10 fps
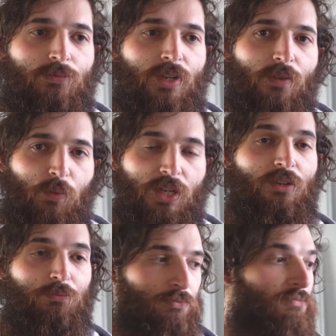and we
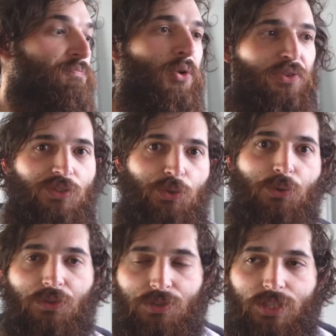need both
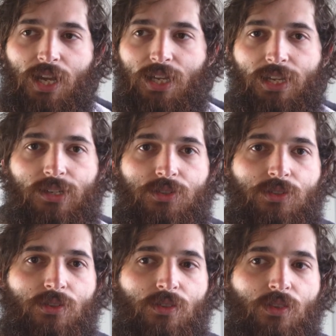tools to kind of get
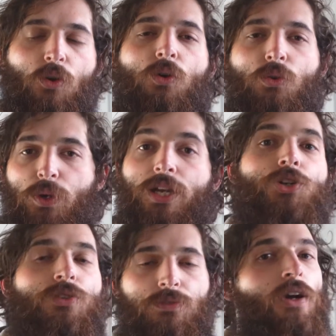us the whole
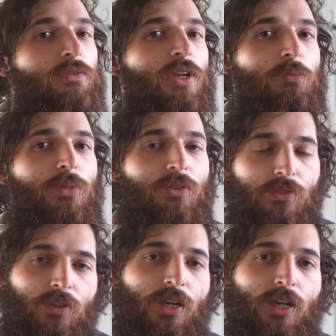range of
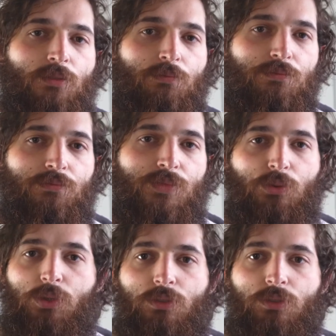numbers. So